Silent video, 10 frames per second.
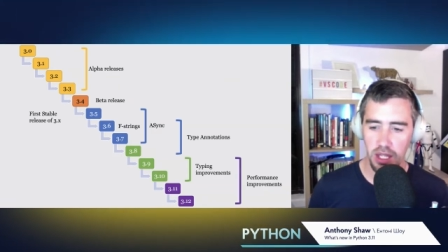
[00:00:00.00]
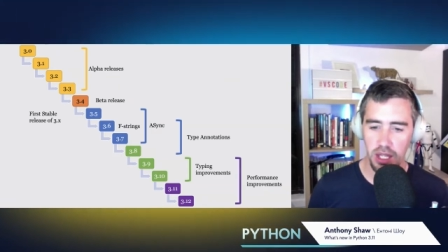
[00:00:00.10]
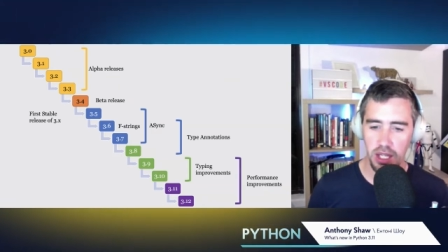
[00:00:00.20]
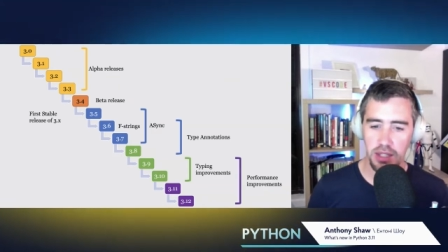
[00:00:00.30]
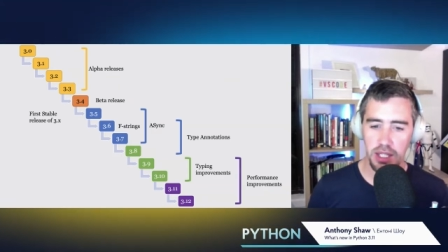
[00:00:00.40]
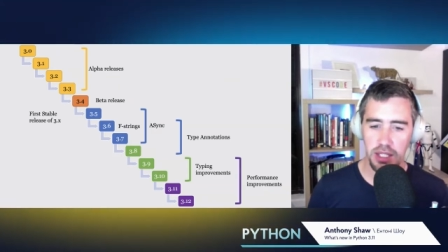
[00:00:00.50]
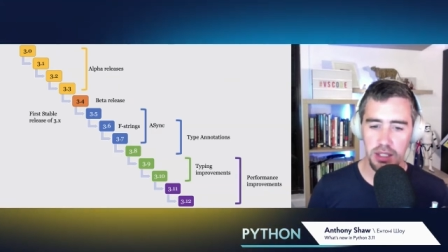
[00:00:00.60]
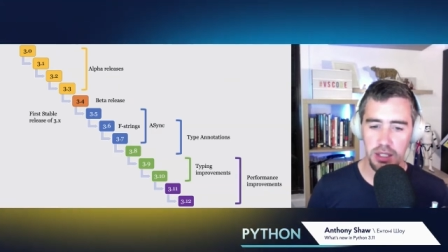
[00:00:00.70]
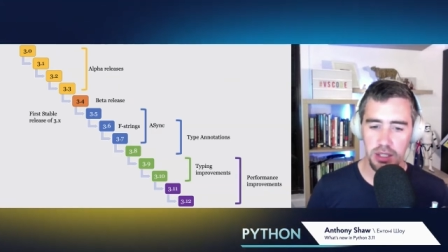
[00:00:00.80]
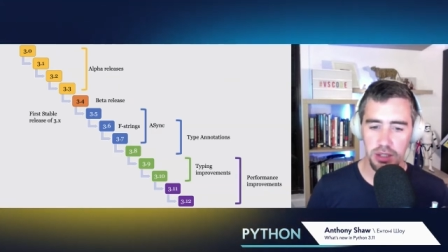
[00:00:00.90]
And then
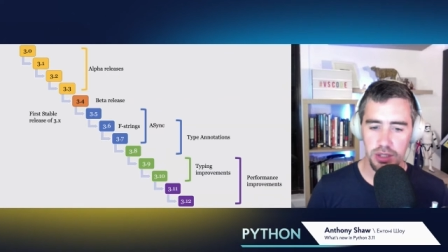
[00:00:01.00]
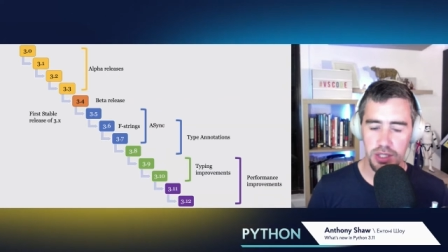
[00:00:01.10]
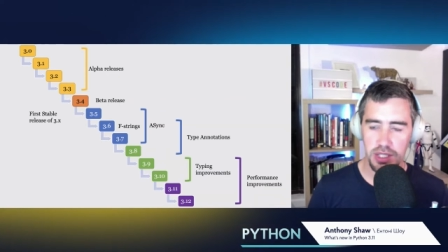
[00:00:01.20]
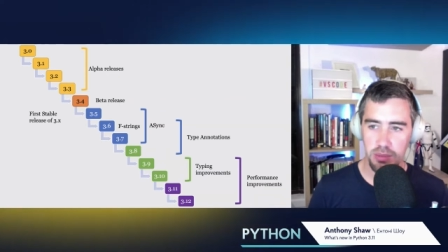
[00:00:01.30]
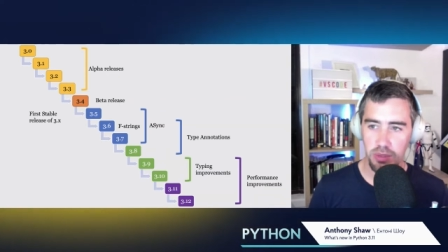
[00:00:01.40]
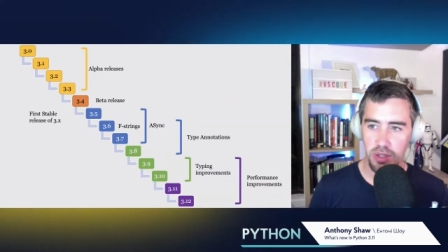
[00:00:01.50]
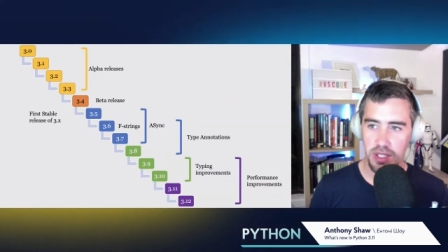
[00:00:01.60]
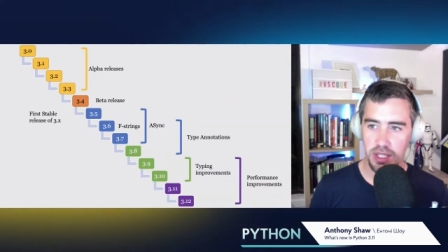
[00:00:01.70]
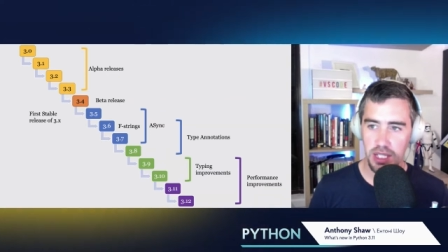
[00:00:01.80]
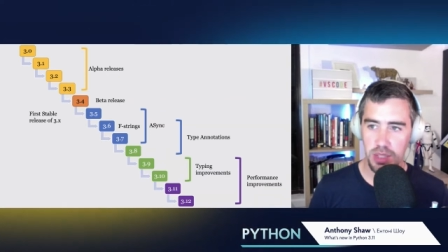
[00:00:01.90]
to summarize, I
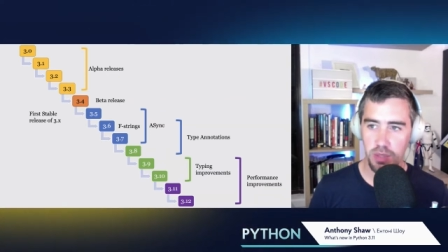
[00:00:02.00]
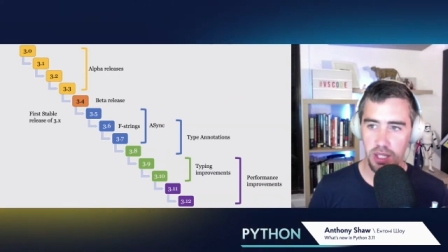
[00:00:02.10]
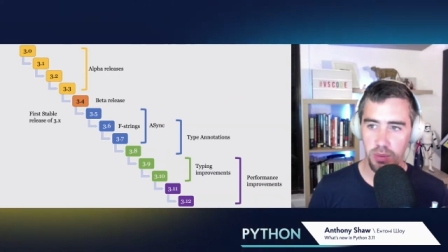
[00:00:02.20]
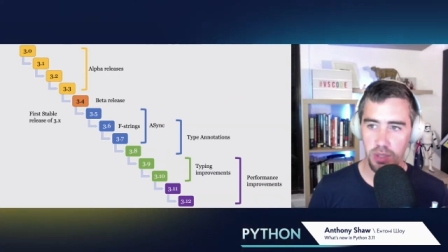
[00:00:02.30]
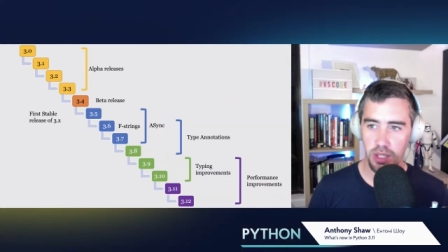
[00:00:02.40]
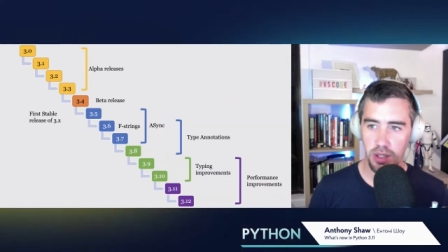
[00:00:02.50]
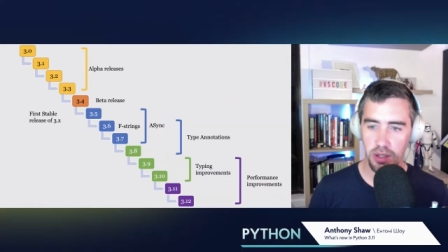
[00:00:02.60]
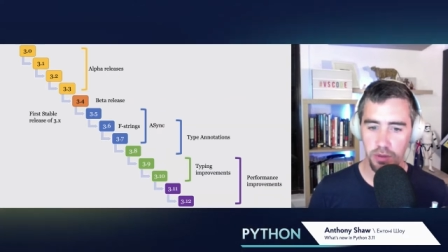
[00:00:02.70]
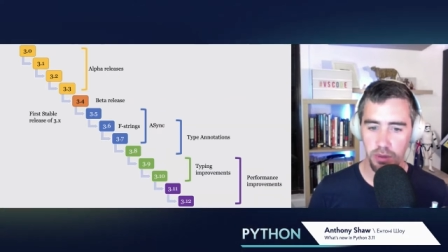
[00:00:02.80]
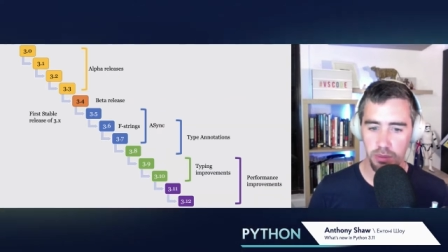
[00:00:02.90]
guess, where we're going
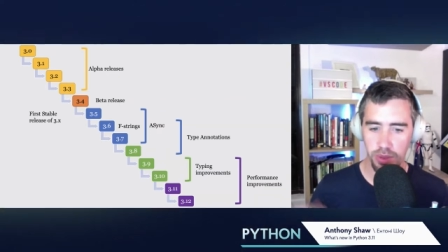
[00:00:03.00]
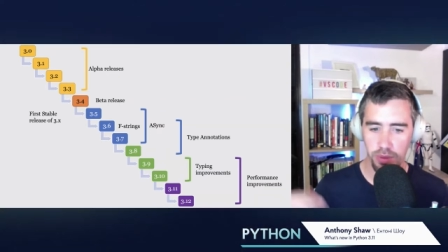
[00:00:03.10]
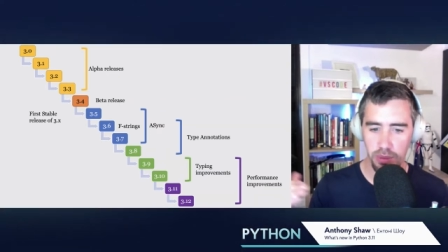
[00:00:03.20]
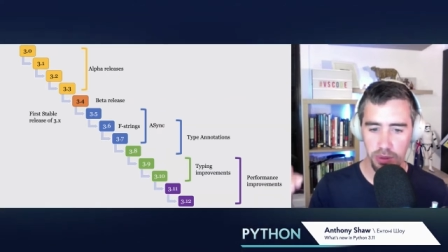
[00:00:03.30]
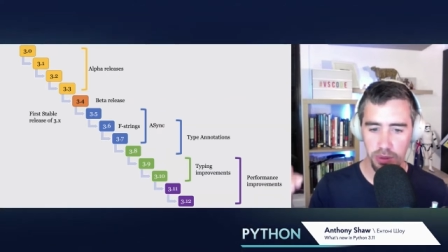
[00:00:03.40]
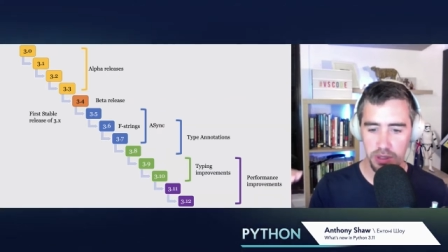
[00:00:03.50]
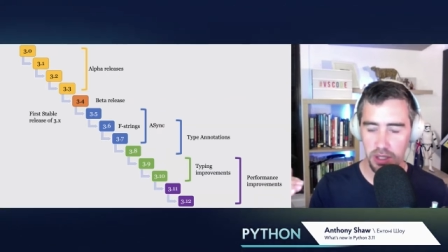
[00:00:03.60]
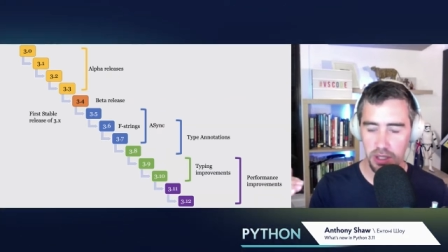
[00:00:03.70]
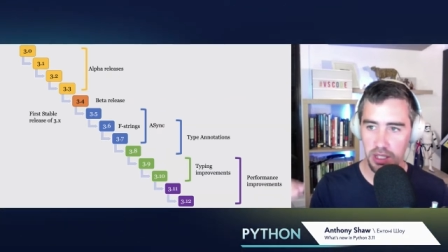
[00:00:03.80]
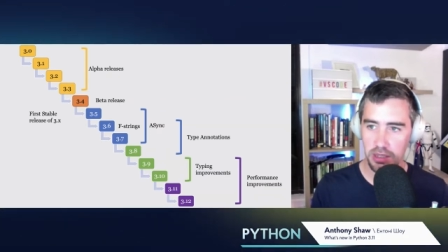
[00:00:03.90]
from
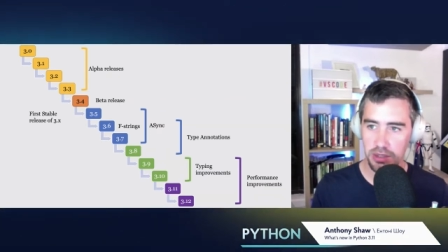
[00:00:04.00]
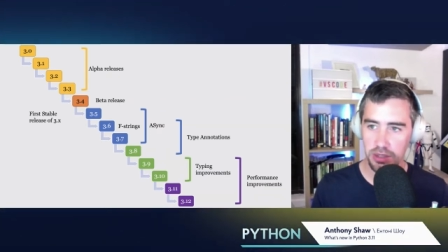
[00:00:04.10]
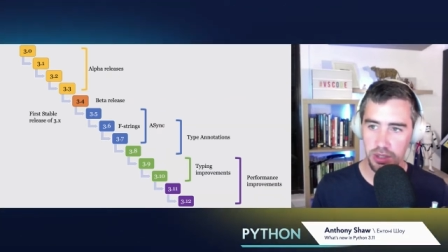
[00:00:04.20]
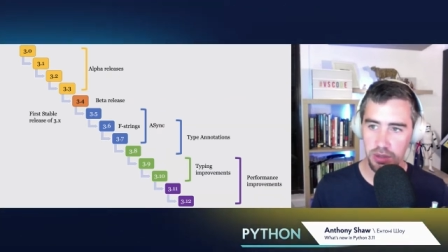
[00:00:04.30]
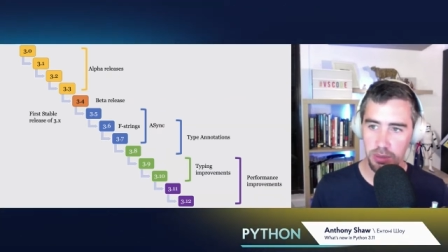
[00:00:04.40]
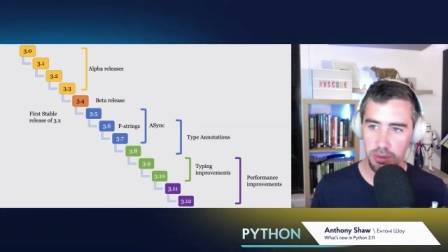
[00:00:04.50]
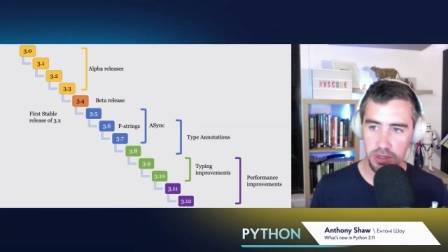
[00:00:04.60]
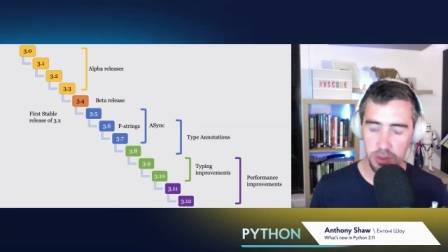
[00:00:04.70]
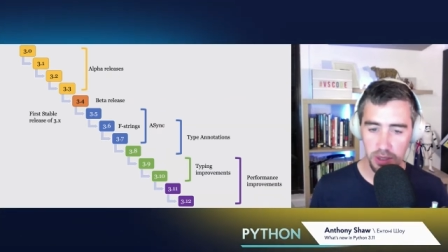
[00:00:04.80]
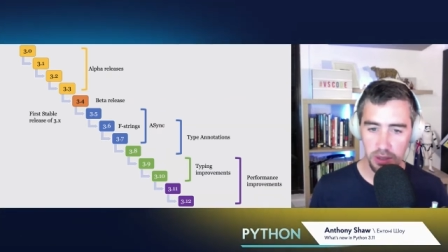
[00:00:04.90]
3.9 to
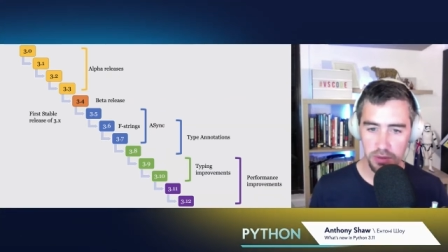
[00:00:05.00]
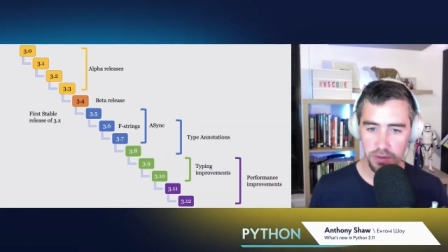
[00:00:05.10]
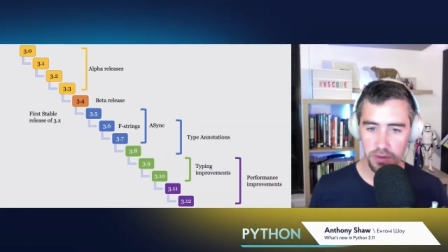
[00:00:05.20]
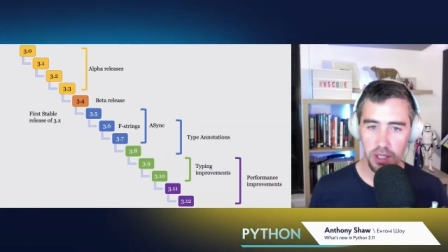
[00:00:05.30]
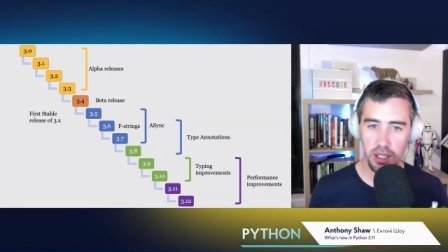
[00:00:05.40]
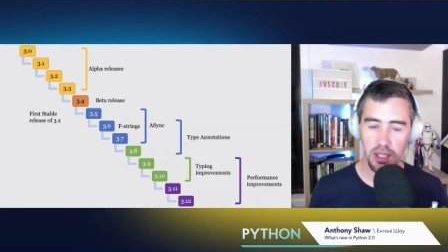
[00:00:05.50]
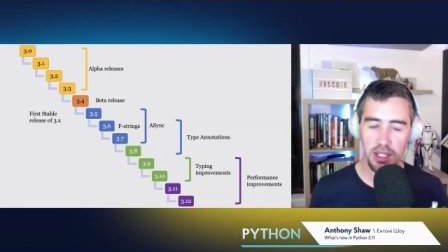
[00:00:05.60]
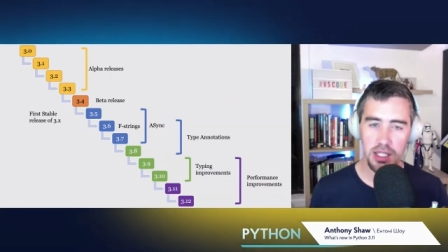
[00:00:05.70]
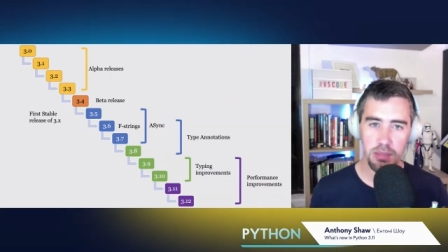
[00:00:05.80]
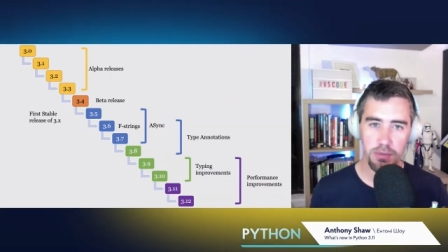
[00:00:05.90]
3.12, uh,
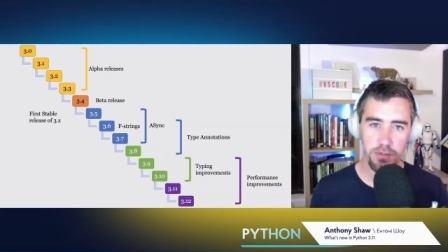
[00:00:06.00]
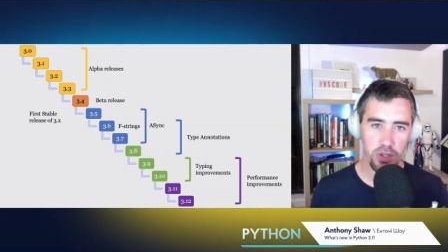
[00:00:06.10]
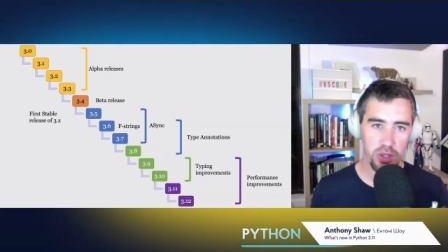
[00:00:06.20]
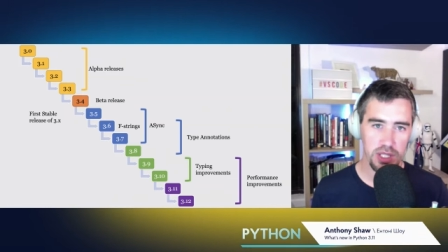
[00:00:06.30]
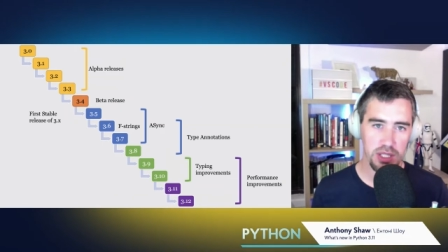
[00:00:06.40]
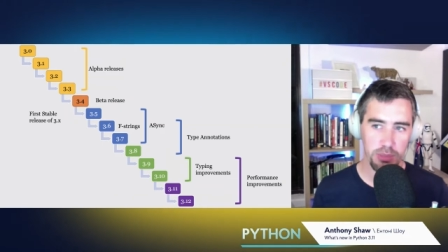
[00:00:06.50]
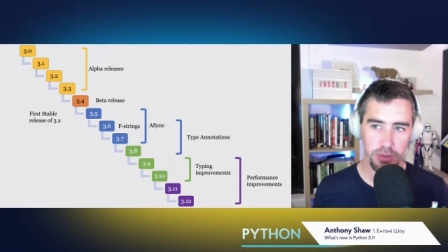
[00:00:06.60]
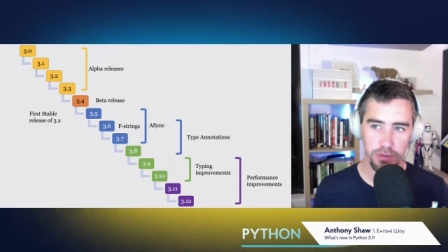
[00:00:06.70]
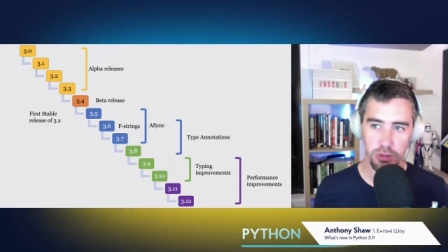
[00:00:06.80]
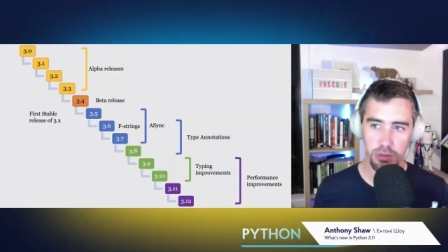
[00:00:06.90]
the focus is on
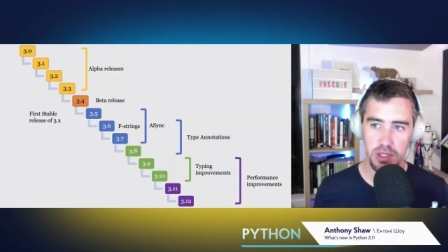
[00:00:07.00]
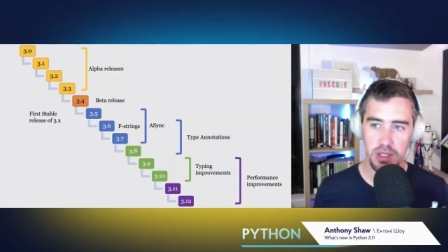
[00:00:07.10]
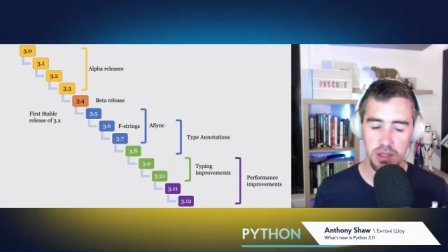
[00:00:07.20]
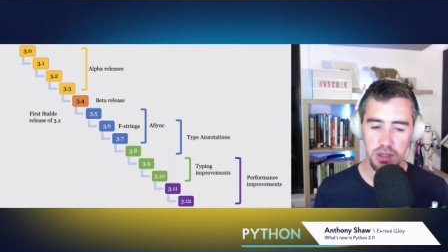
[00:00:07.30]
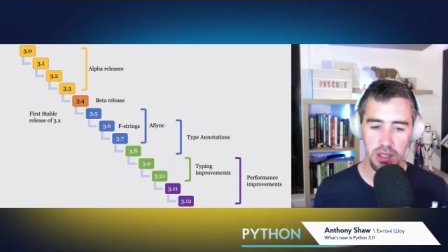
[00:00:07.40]
performance.